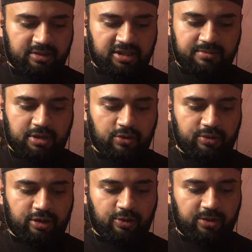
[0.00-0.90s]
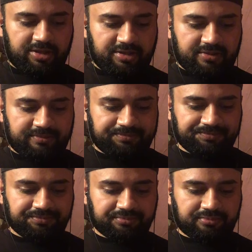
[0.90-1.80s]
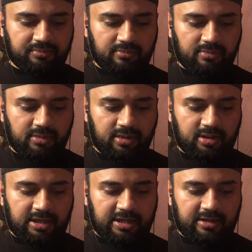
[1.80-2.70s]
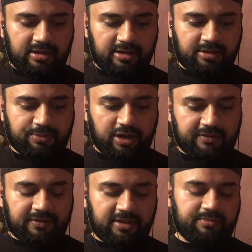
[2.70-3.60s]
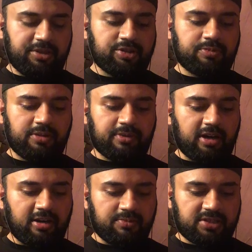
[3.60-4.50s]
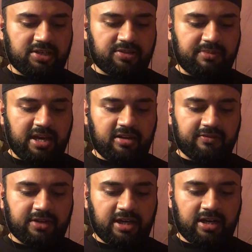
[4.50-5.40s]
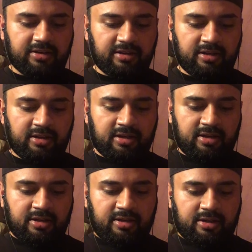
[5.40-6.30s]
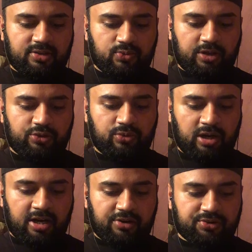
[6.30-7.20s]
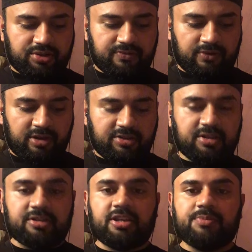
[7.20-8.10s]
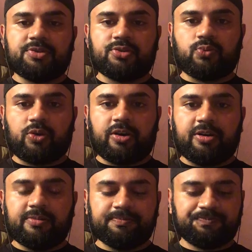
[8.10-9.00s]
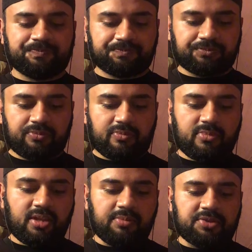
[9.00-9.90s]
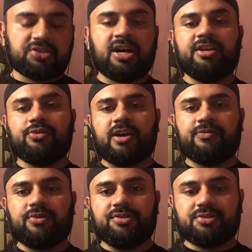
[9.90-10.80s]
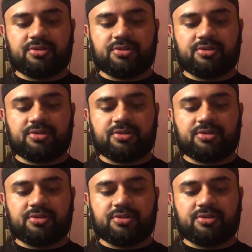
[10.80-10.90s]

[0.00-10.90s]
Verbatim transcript: Keep going always. And uh, the Prophet, peace be upon him, says, a man of God is one who honors his friends and keeps his word. Masonic reference.